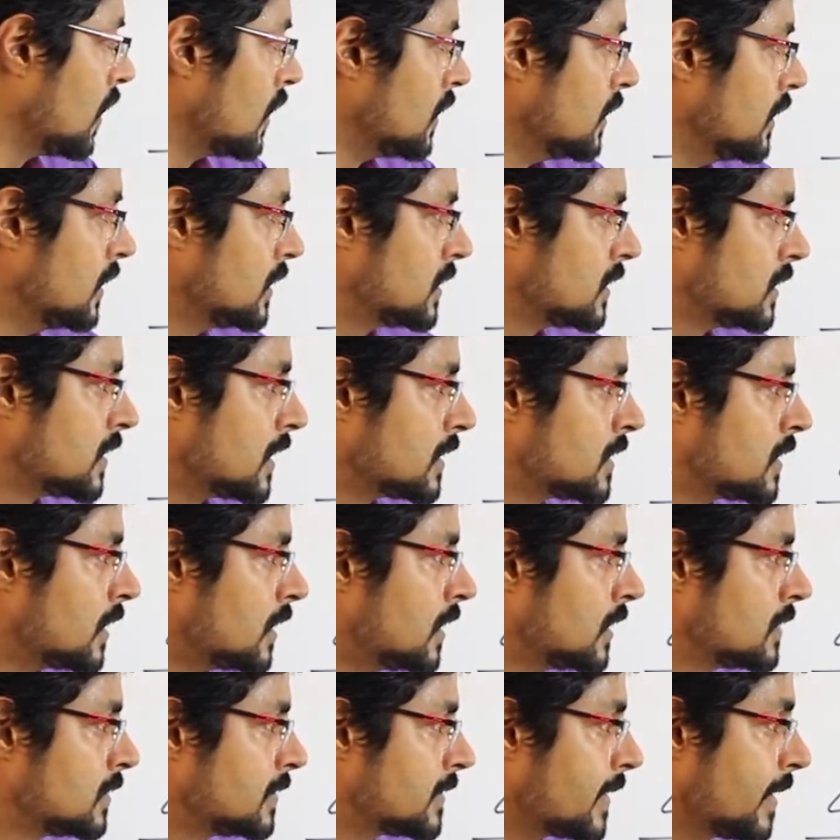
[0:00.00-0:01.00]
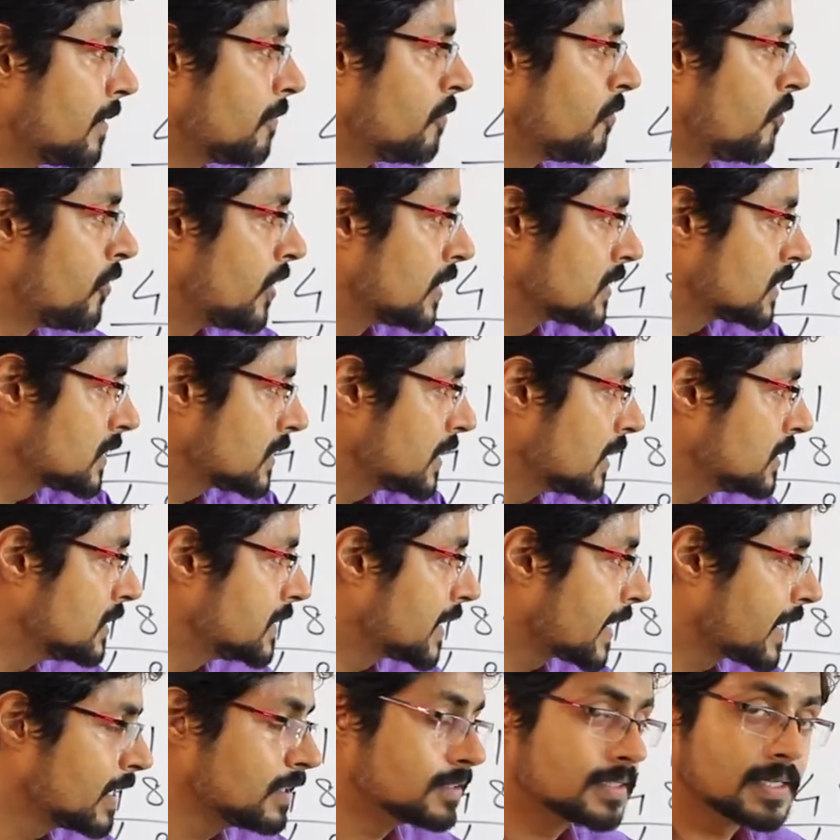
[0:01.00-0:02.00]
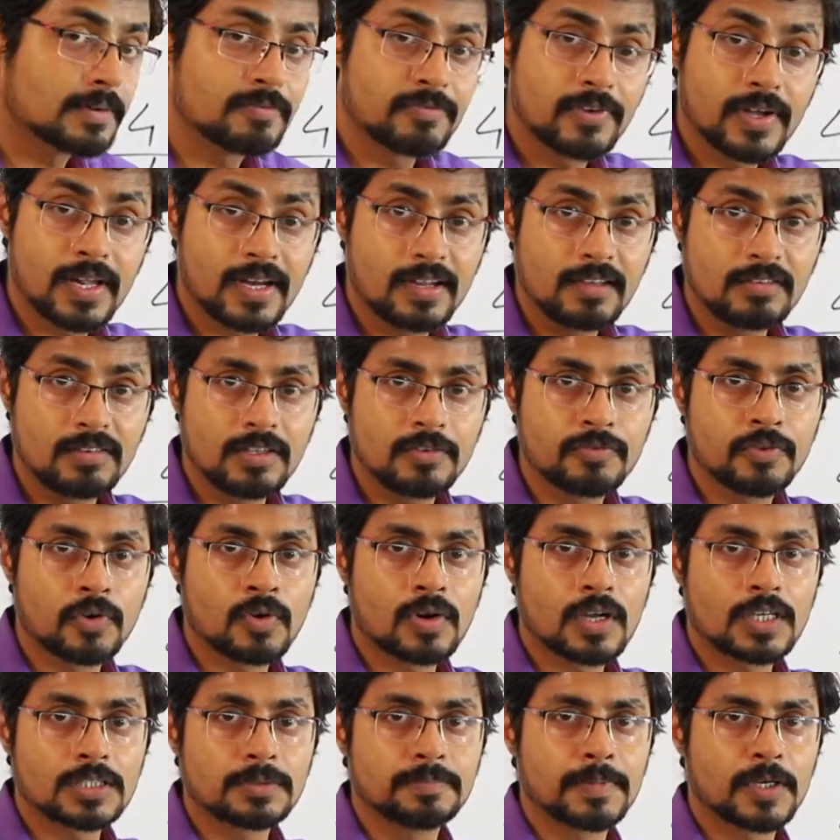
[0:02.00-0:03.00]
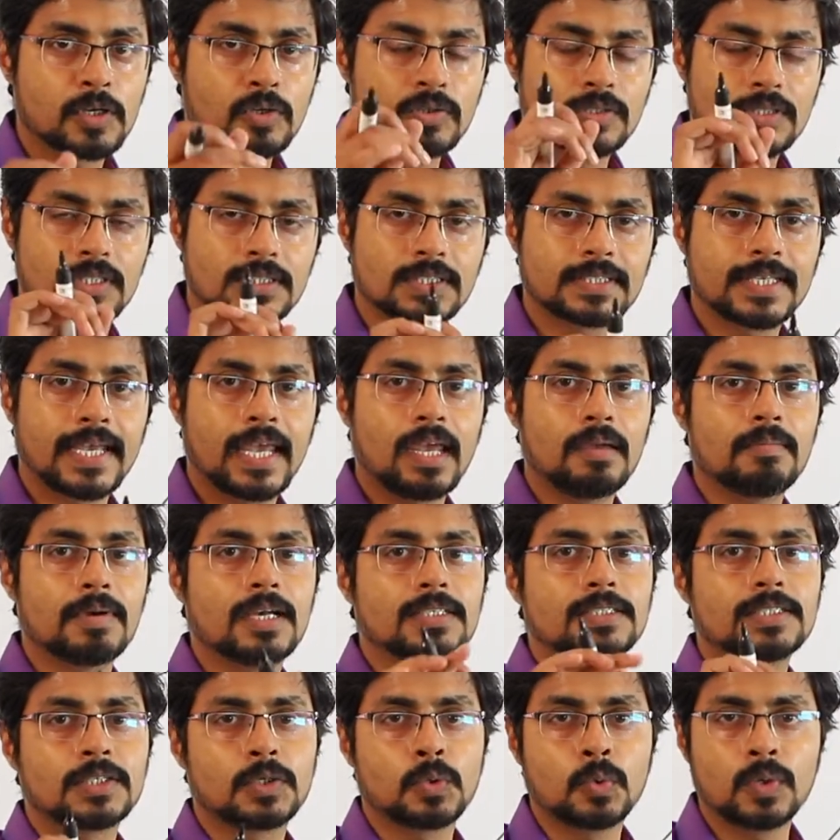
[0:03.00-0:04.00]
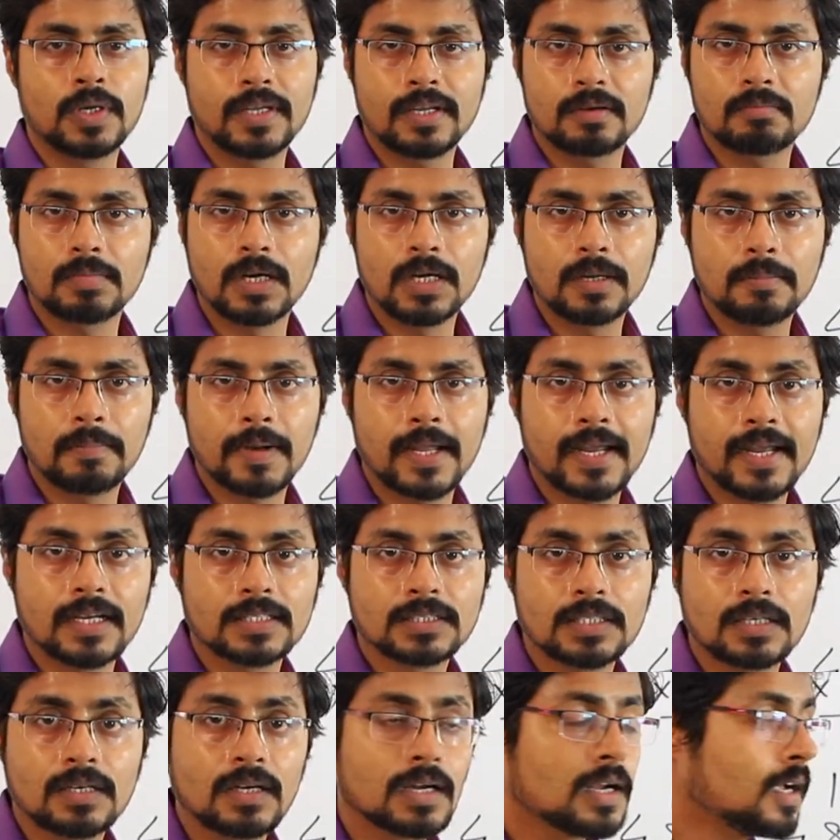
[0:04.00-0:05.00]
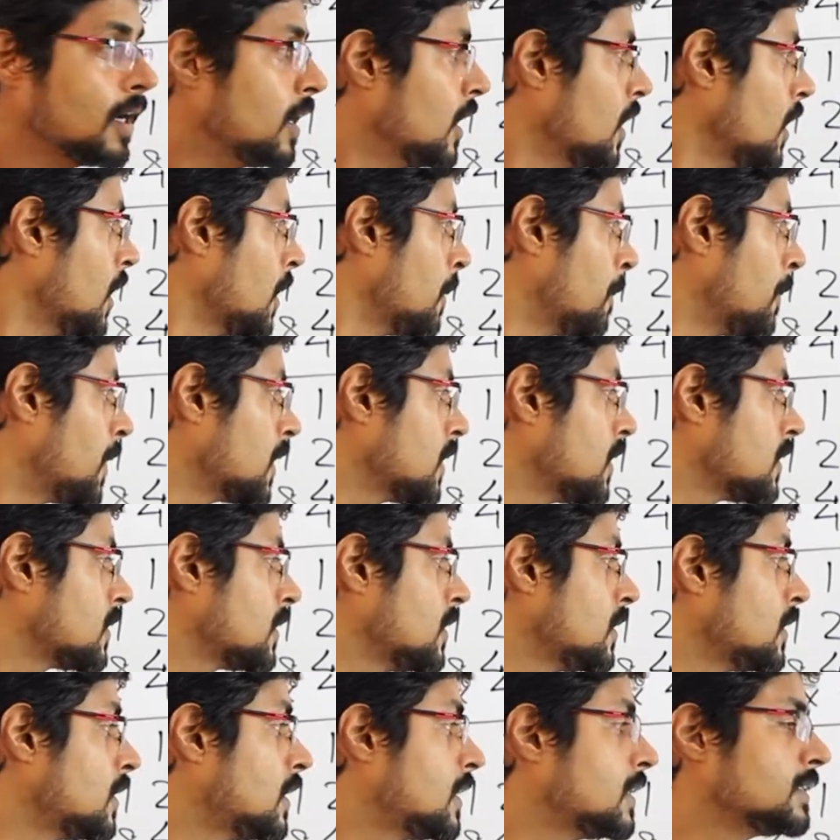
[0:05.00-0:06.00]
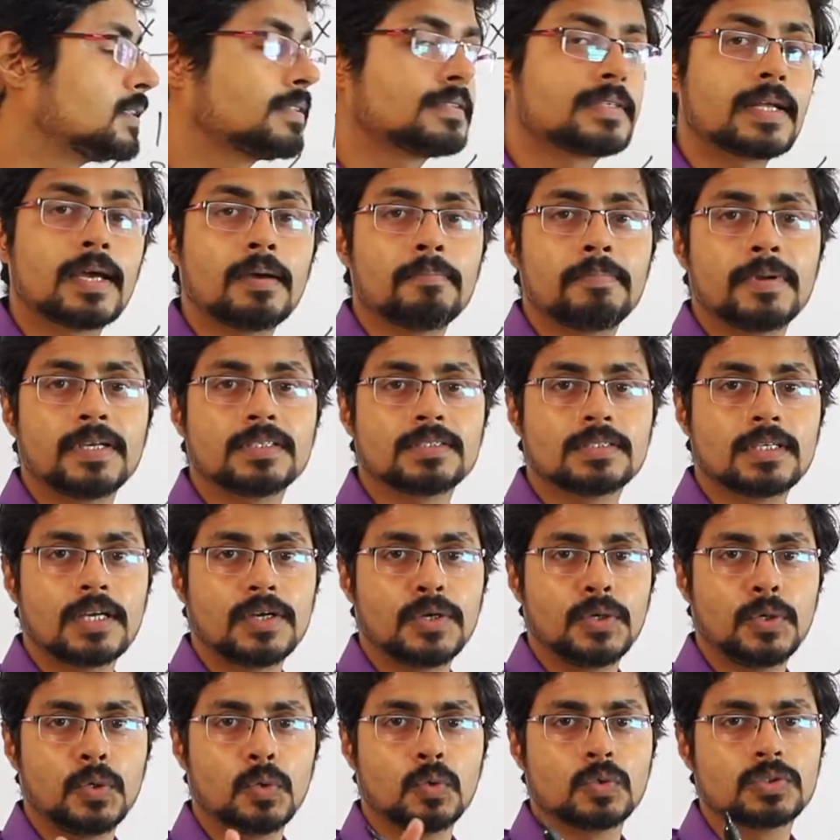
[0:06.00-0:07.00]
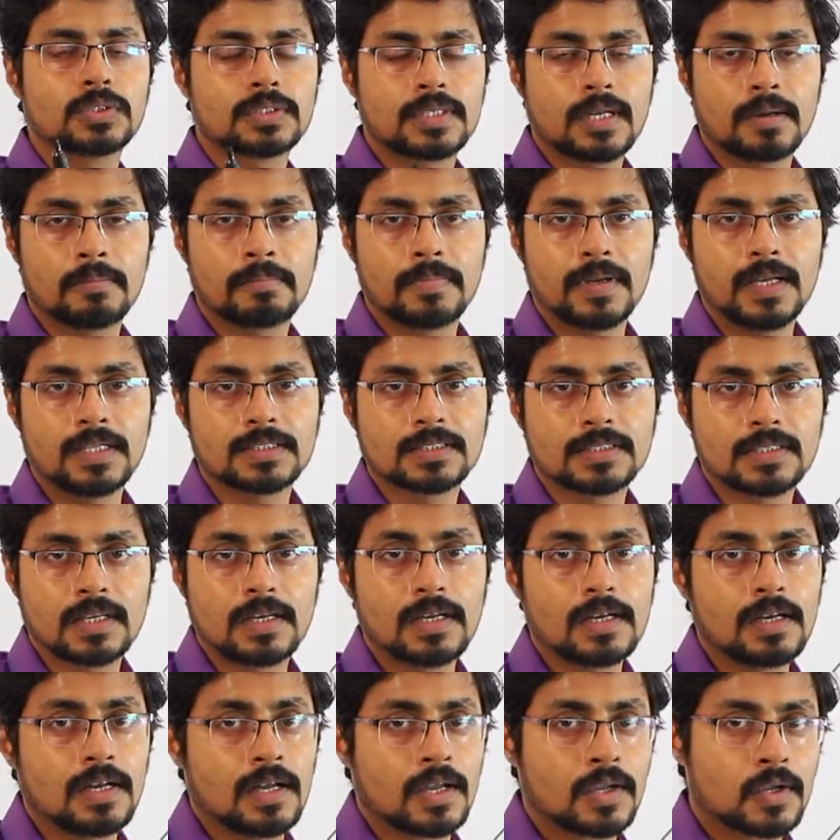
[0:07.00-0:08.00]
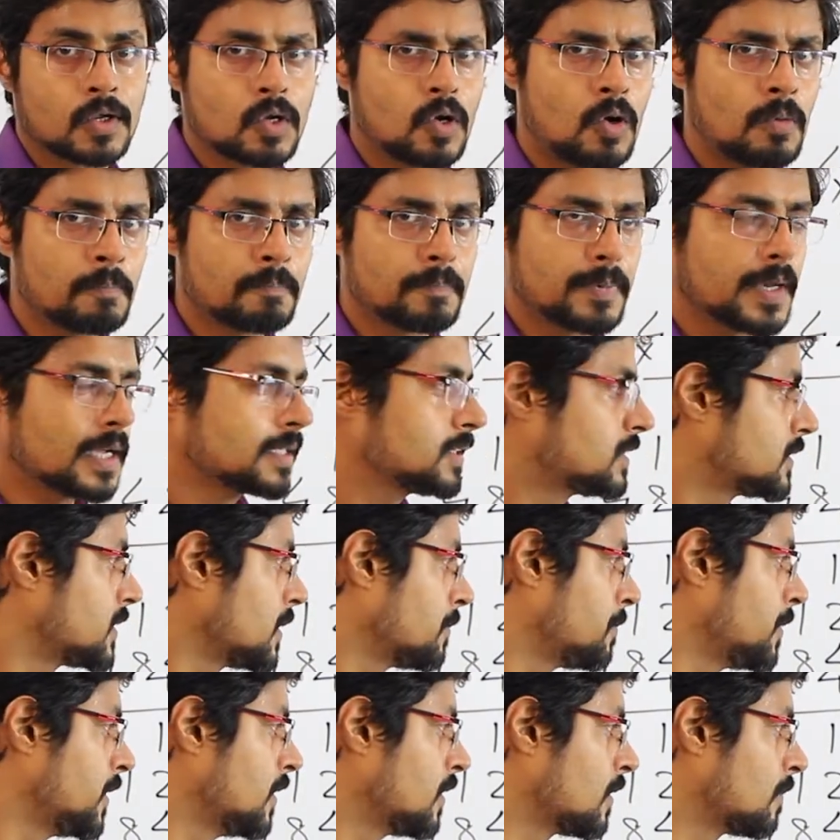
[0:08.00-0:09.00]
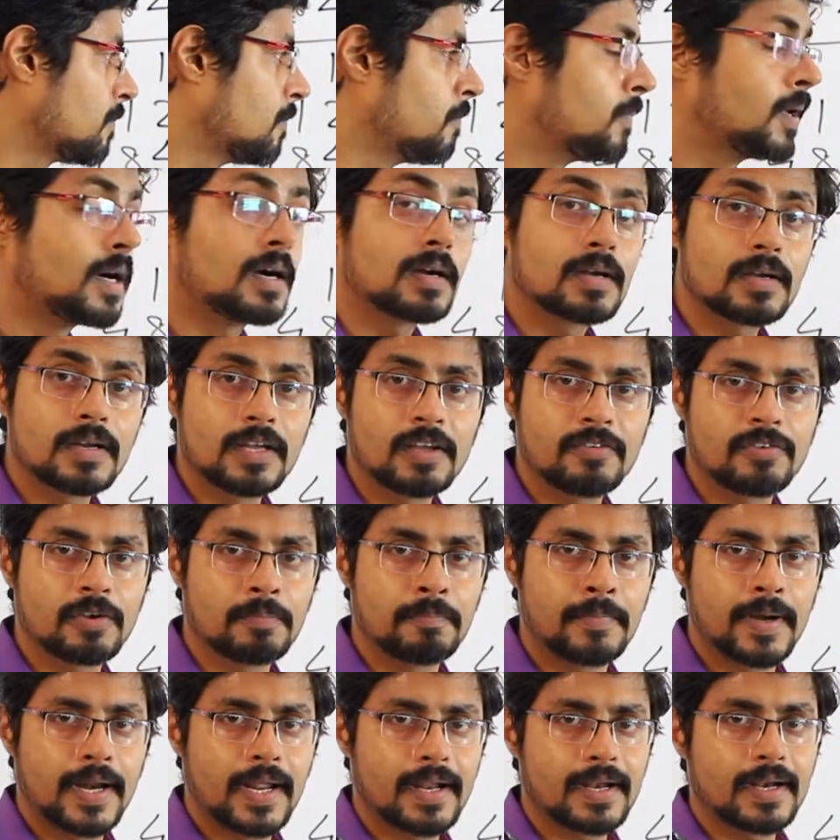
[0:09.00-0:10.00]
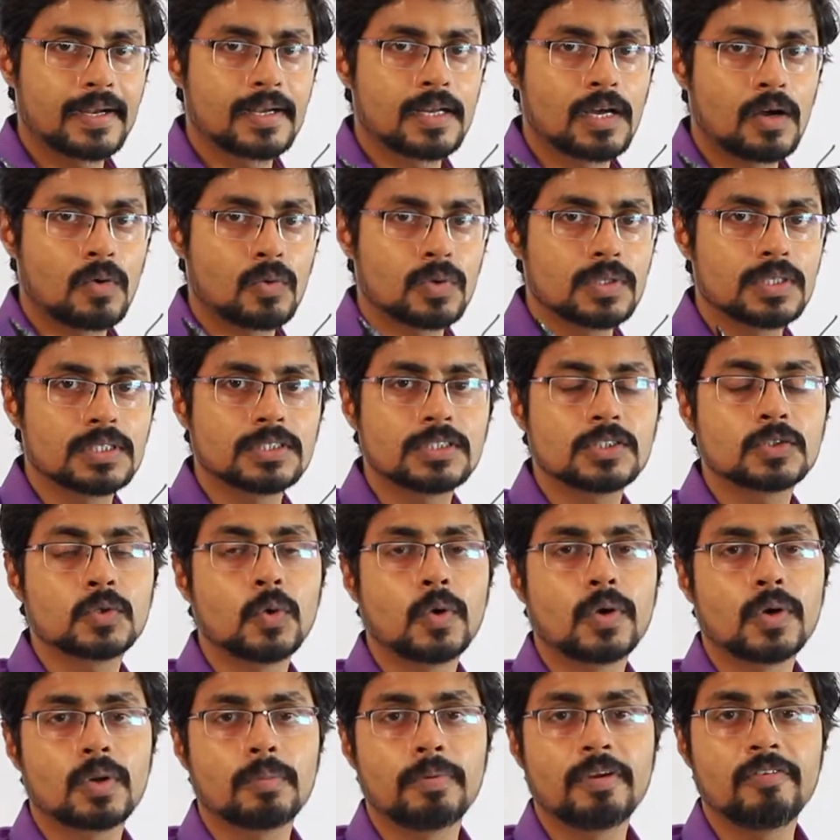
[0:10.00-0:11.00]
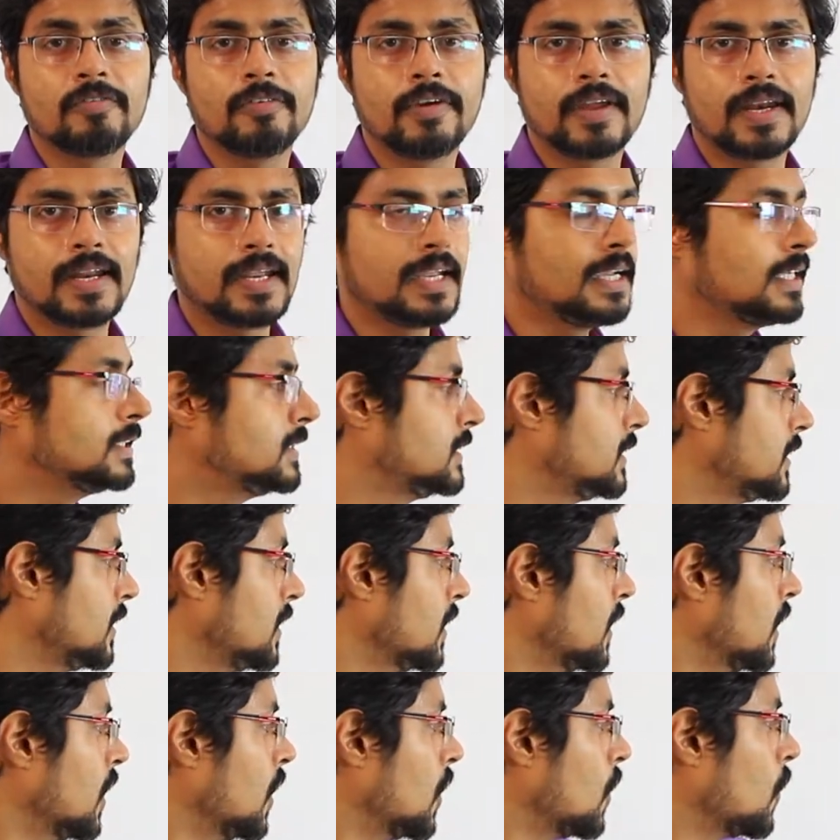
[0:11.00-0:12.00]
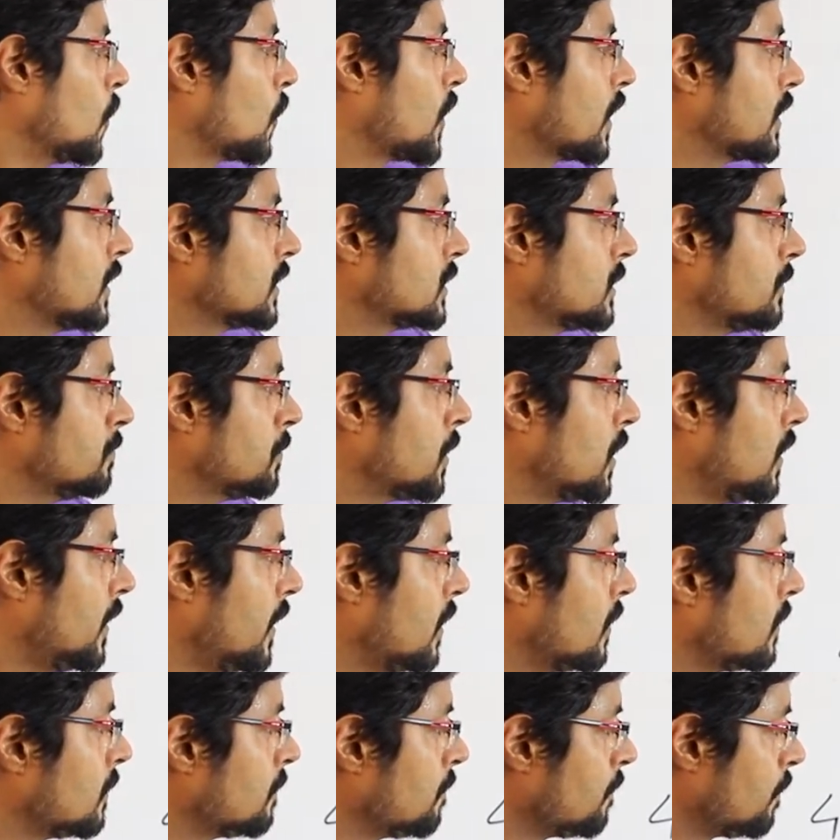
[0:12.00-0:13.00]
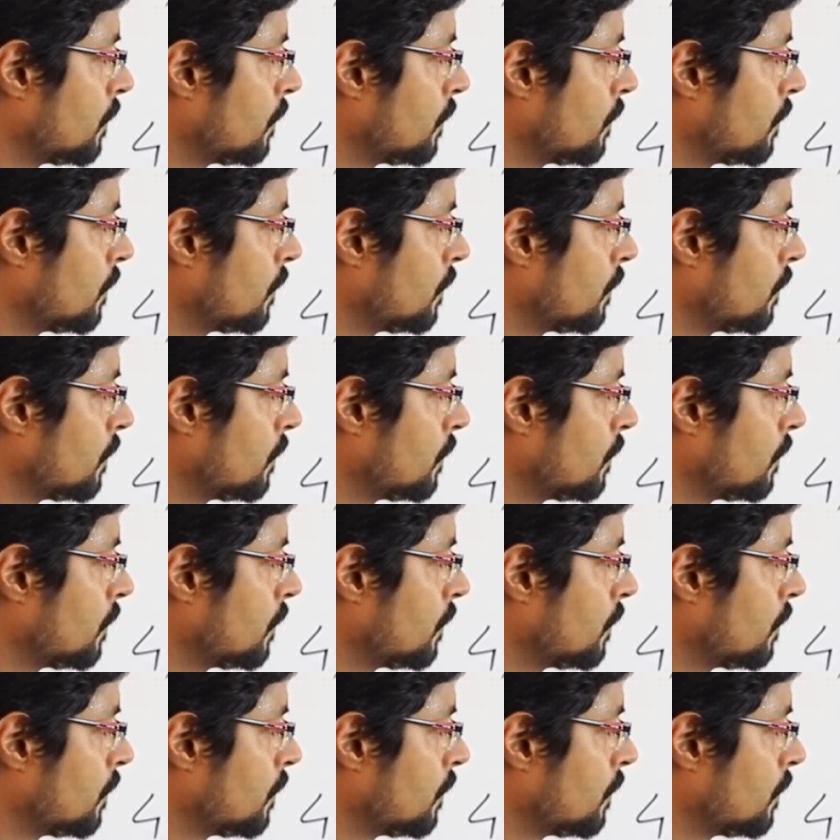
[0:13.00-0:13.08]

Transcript: This is the third step. First and second step were easy for us because the same as a 2-digit multiplication. But the third step is a new step. It's a complex step here. But if you break it down, this is going to be very easy. Look at the symbol here.